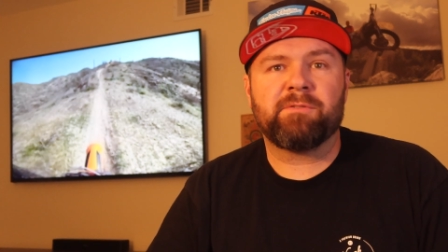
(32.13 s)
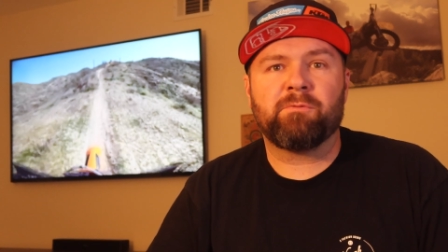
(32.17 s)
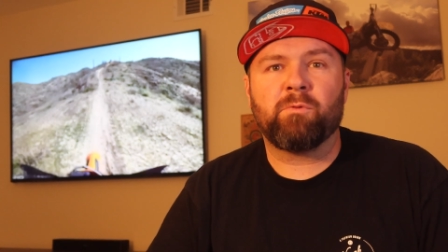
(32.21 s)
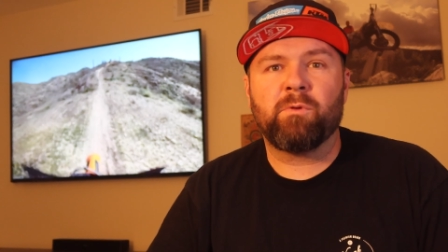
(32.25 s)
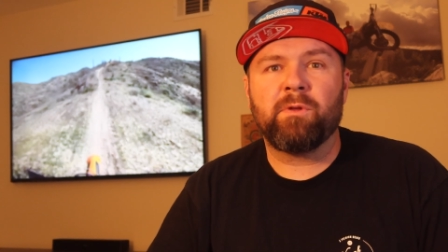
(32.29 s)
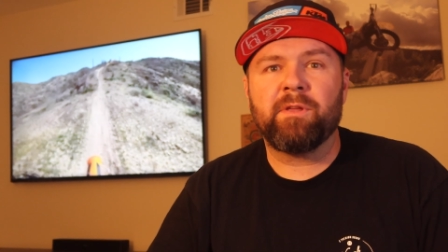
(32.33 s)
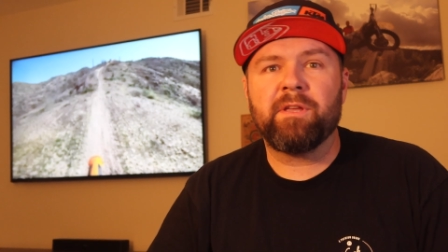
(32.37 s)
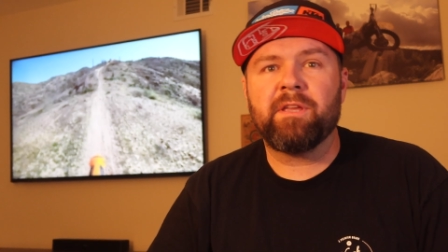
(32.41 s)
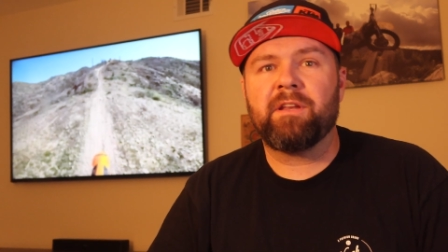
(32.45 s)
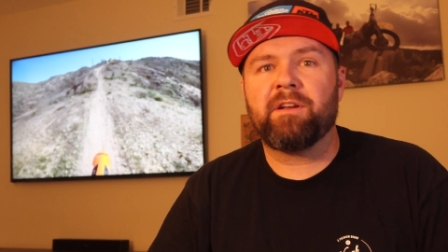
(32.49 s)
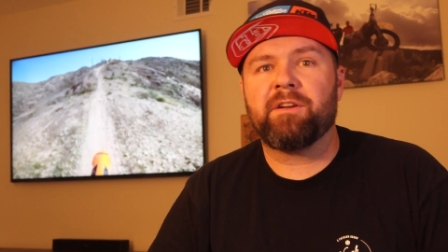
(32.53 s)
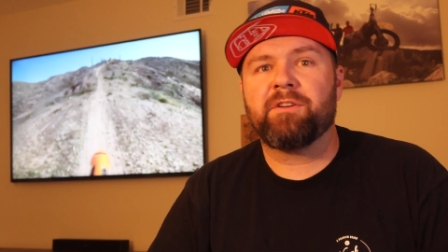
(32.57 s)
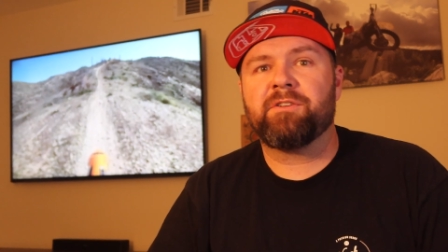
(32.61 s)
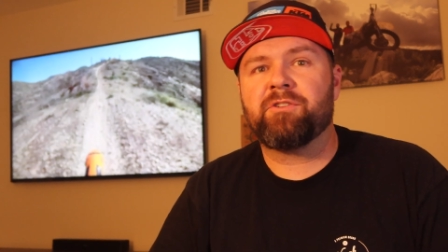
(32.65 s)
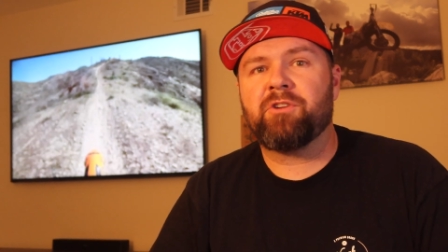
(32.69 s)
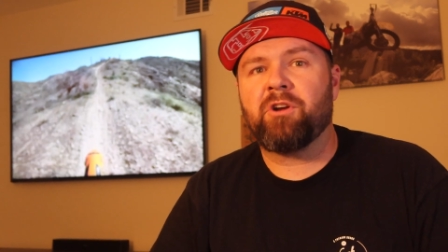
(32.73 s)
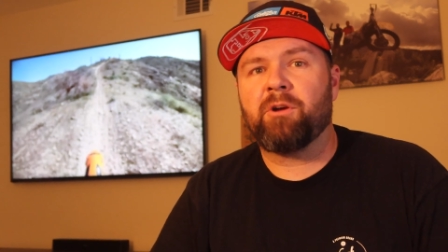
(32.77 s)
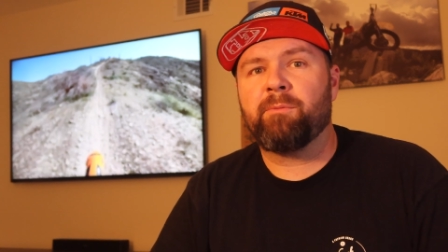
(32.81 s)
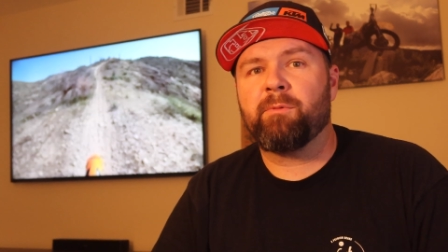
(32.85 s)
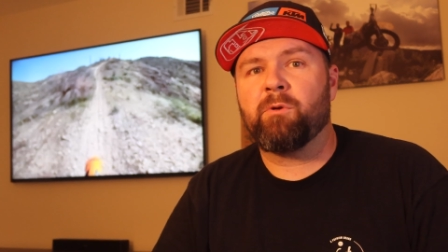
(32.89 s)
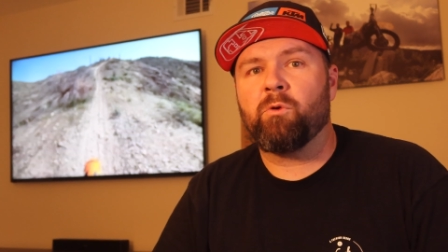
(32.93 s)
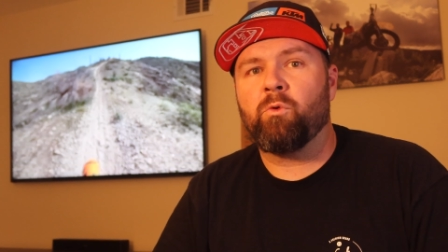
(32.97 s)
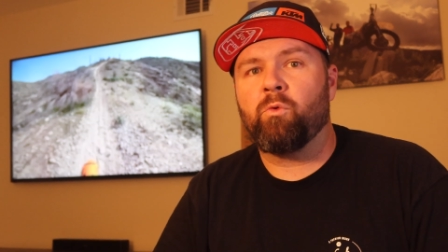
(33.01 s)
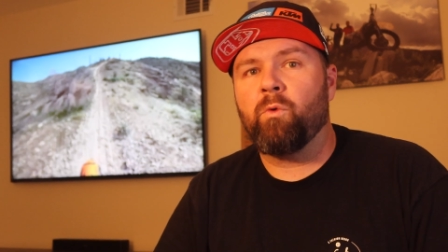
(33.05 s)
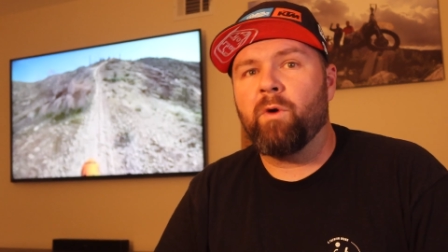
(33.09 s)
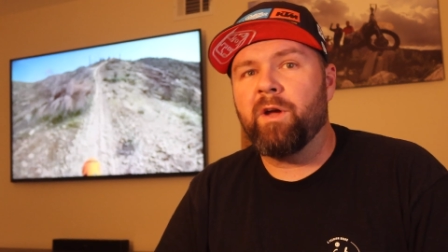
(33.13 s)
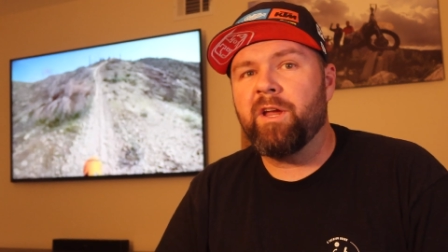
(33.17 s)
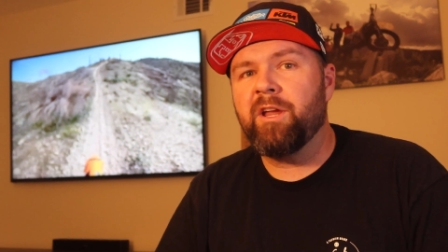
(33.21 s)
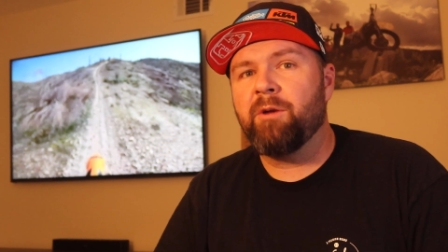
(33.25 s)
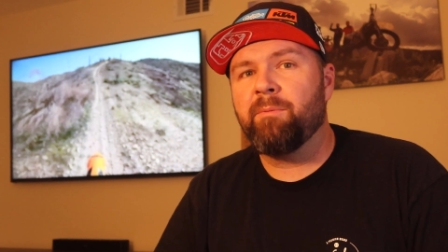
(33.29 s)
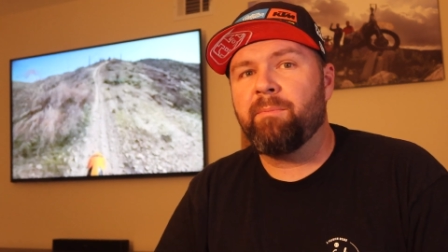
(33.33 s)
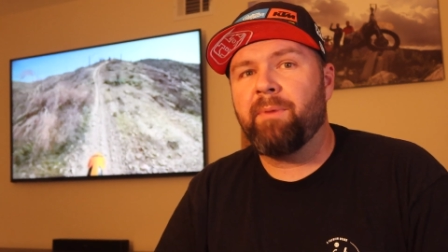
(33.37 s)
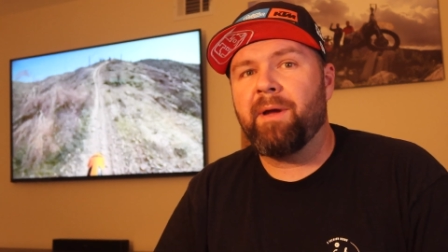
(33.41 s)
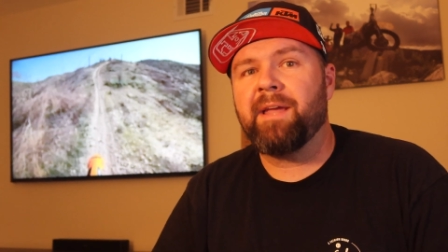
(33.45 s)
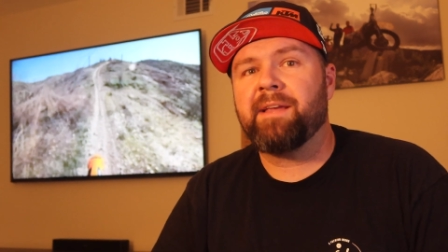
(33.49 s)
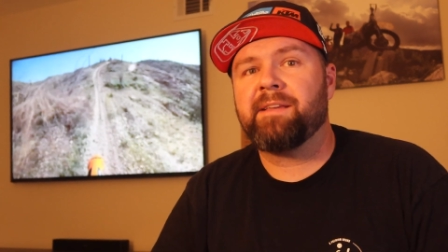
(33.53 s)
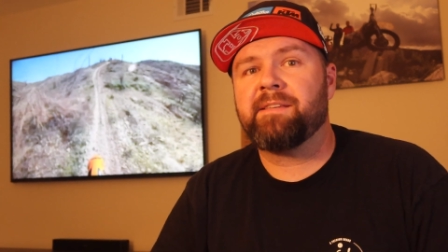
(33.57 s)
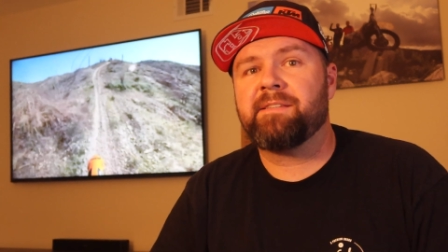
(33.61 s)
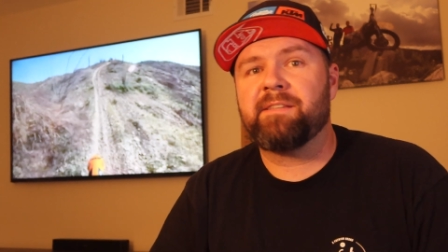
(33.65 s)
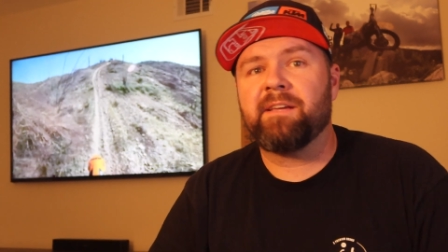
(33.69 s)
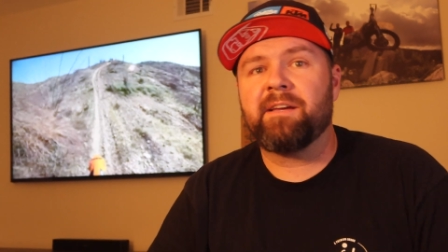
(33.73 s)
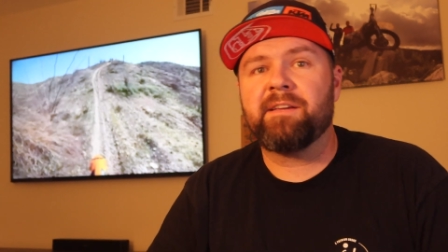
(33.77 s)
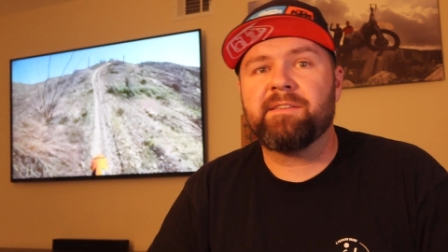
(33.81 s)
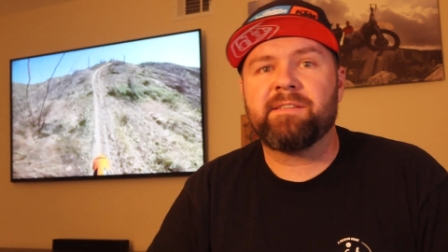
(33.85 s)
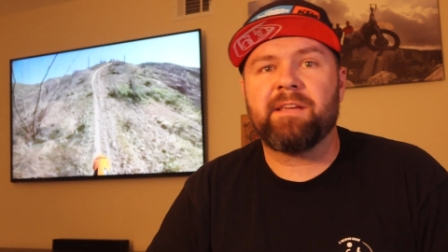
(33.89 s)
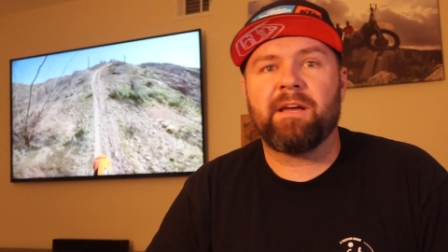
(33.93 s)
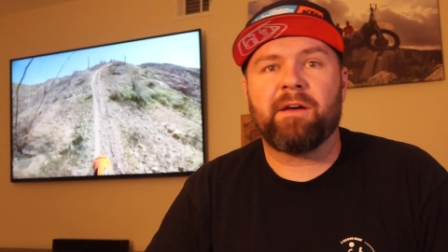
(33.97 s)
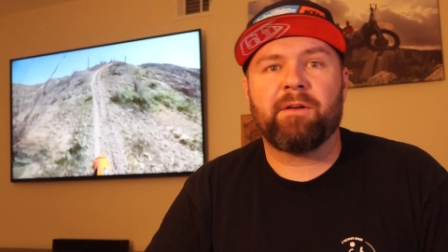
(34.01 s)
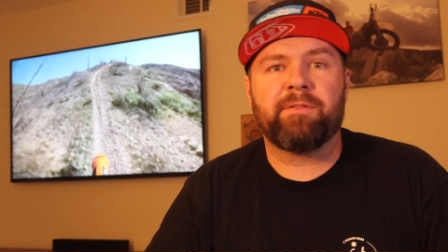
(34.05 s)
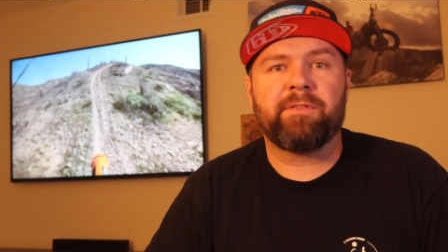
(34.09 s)
really going to determine what your bike
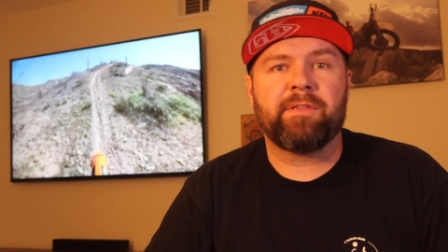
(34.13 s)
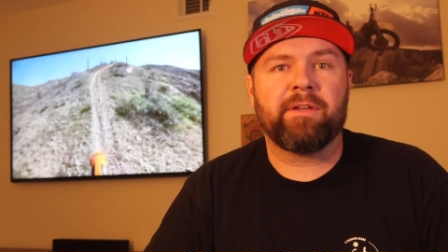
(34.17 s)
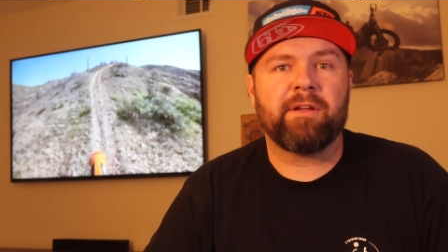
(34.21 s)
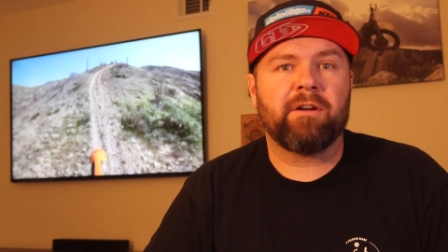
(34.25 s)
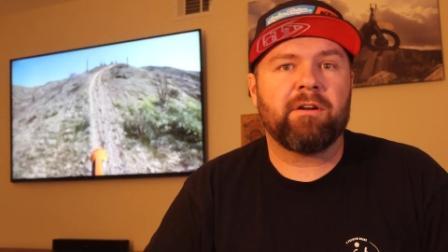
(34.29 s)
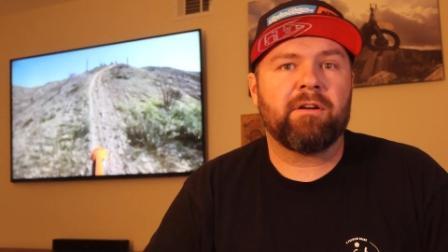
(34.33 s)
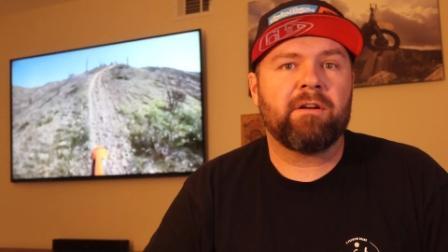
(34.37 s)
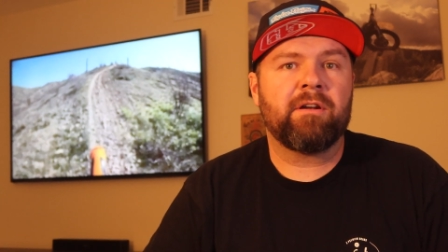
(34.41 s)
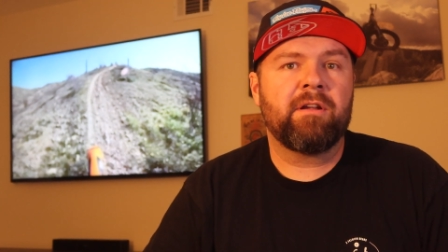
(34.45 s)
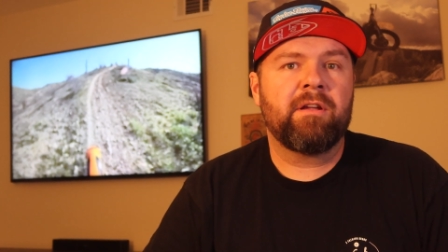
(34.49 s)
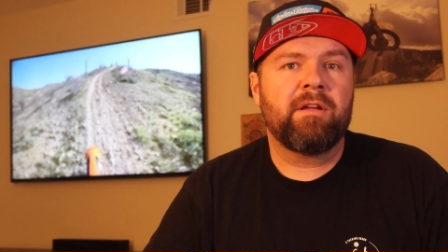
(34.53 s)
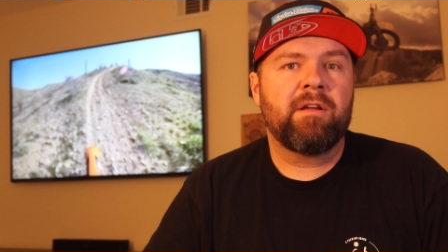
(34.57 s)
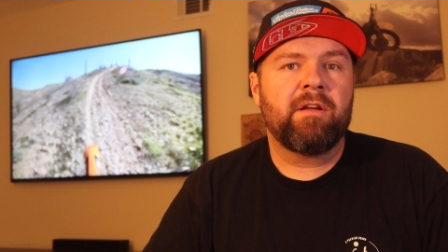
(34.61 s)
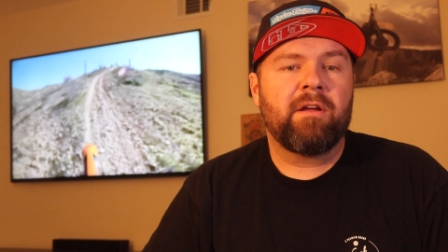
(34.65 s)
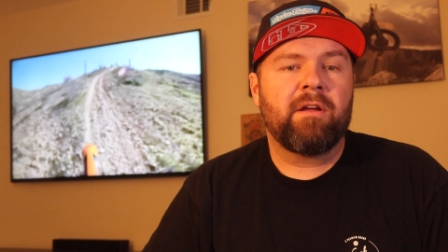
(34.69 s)
does out there.